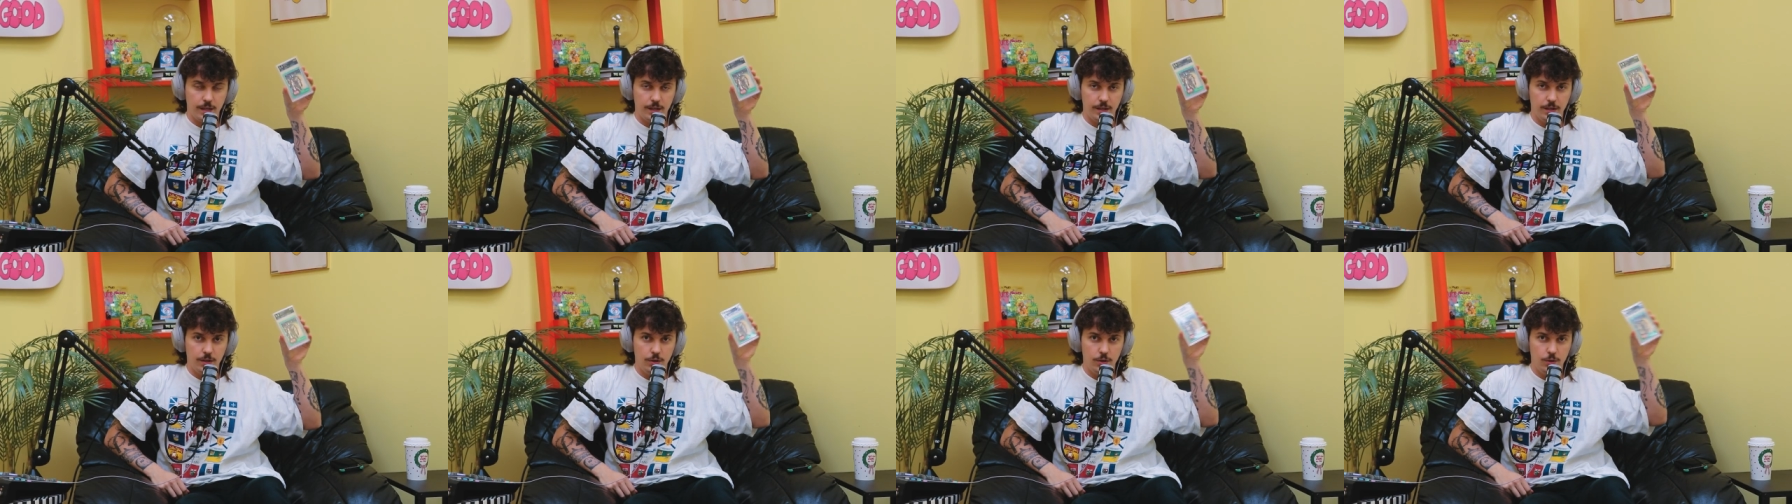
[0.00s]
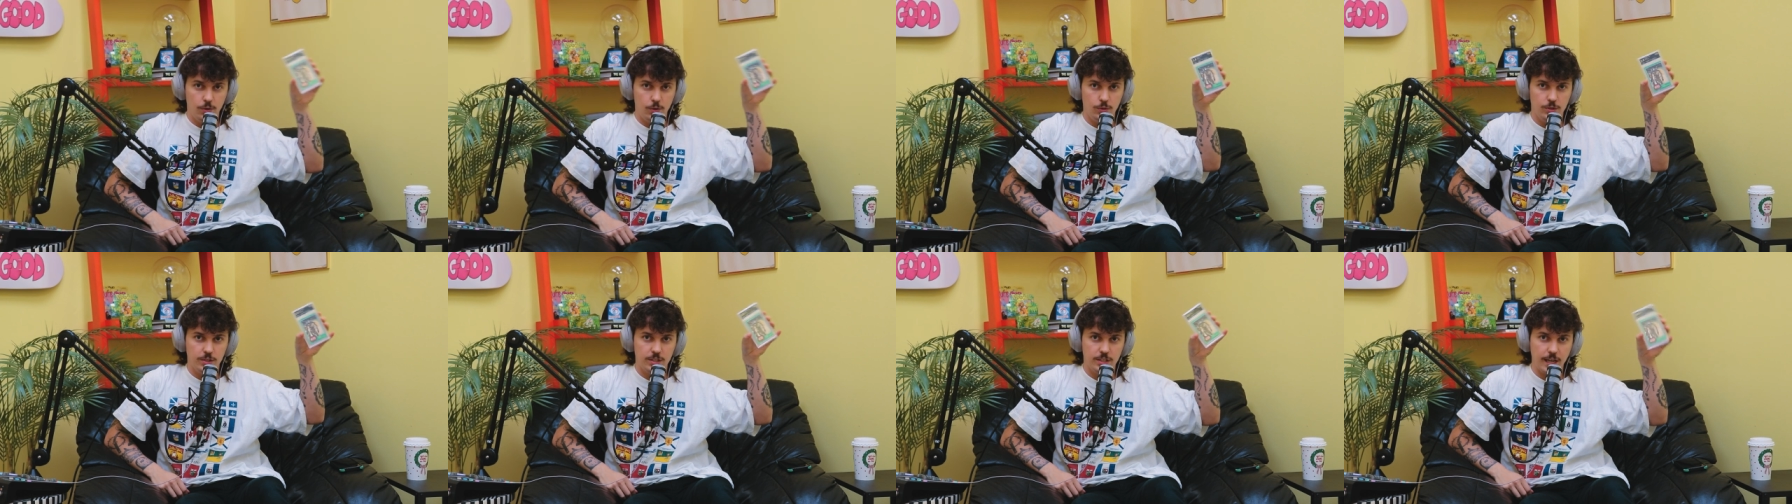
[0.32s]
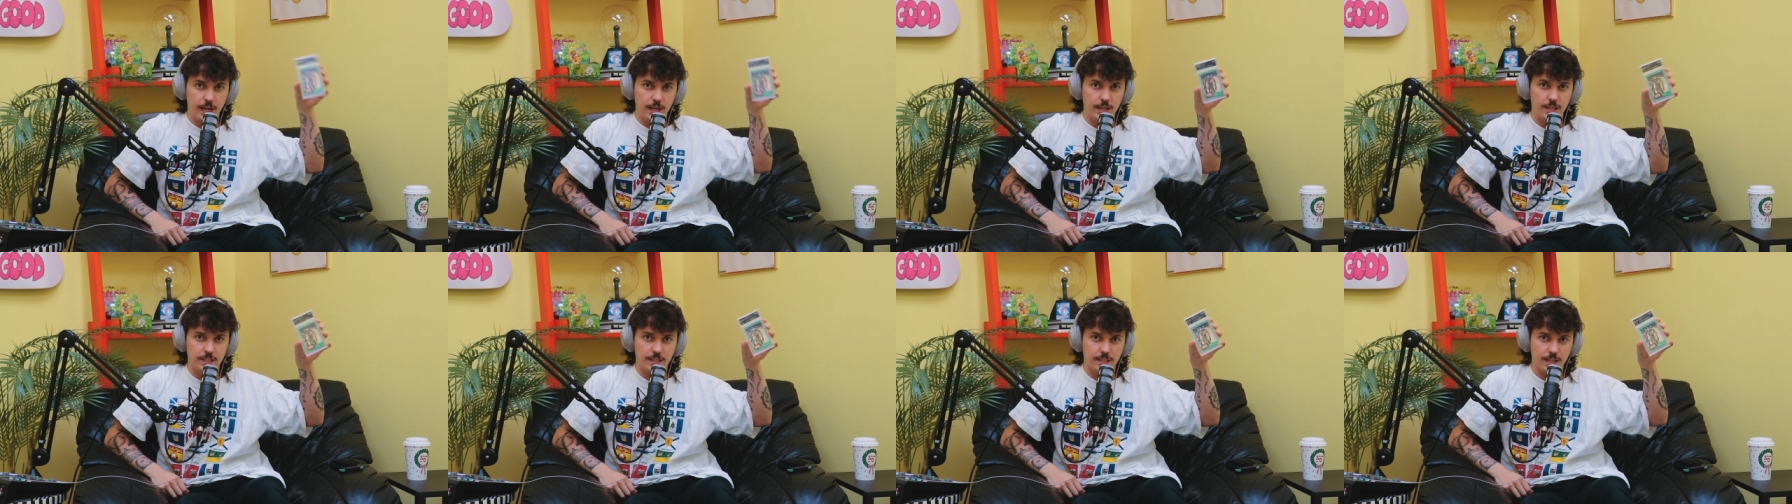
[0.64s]
new
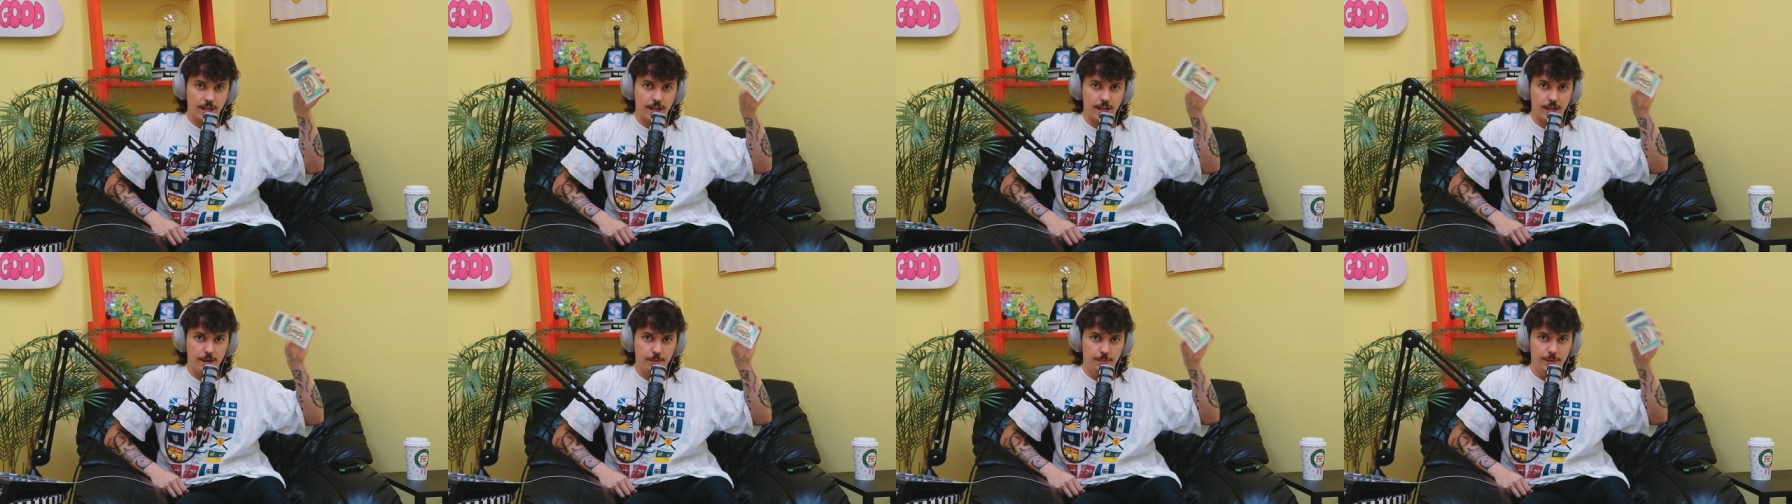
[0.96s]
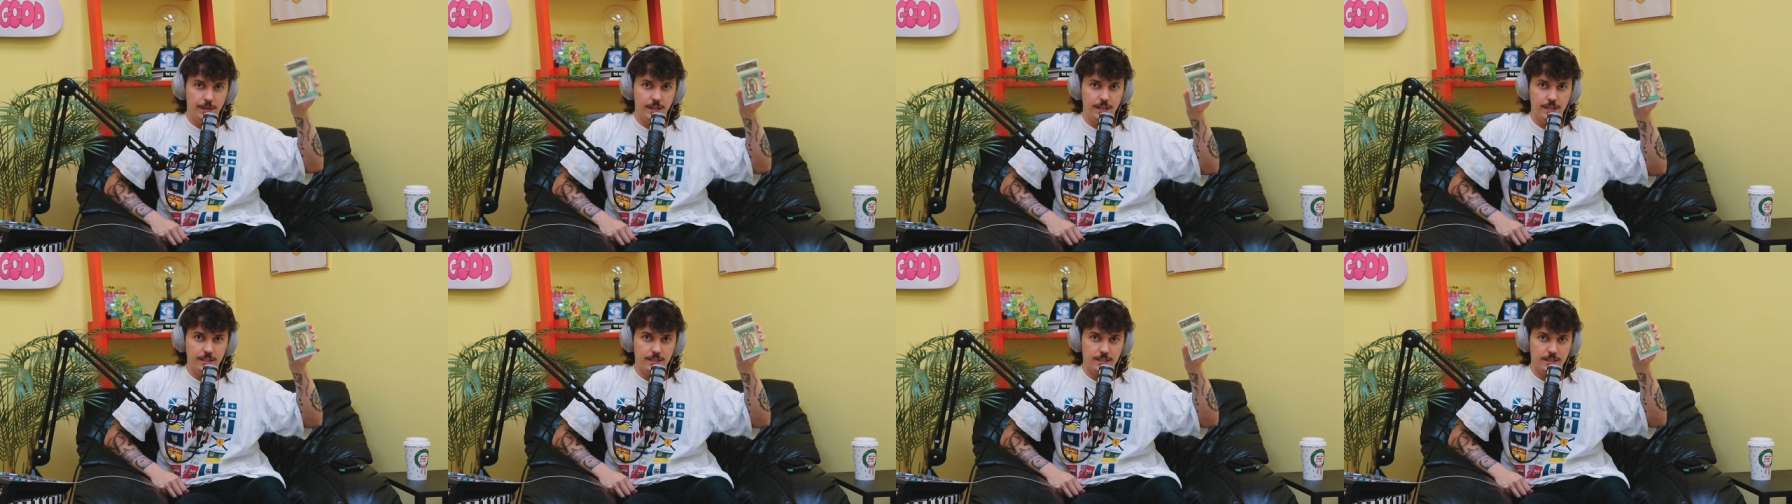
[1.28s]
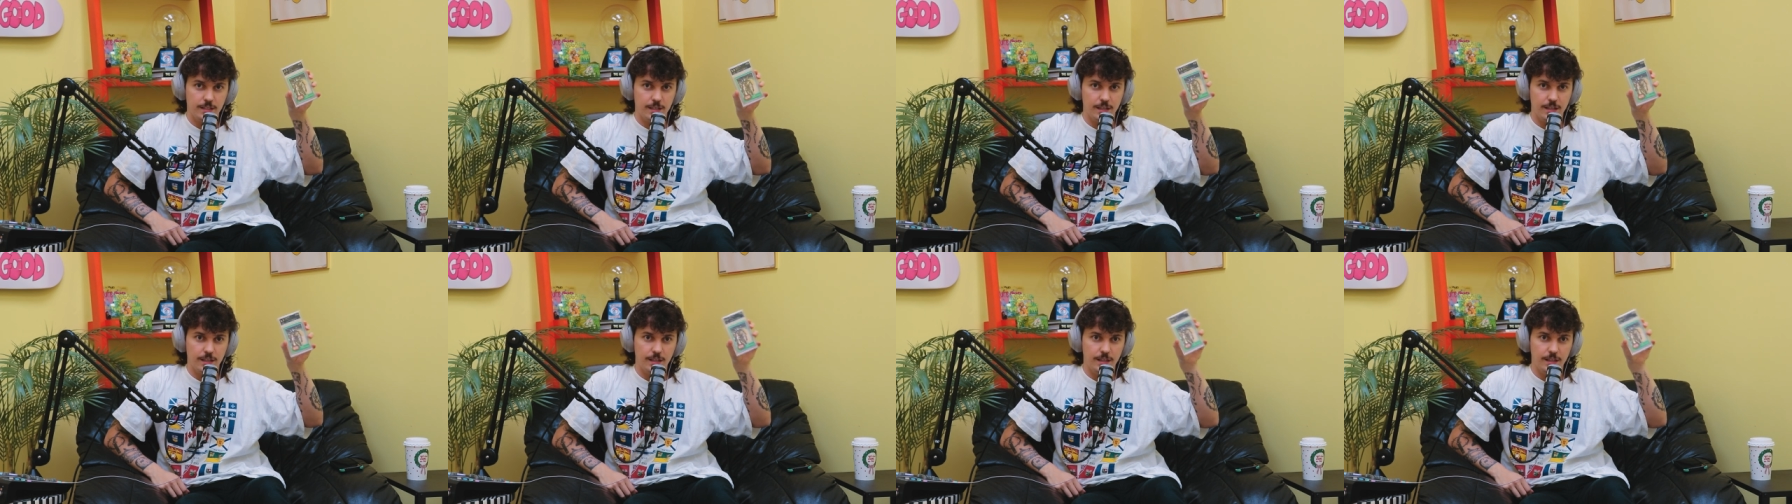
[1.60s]
set design piece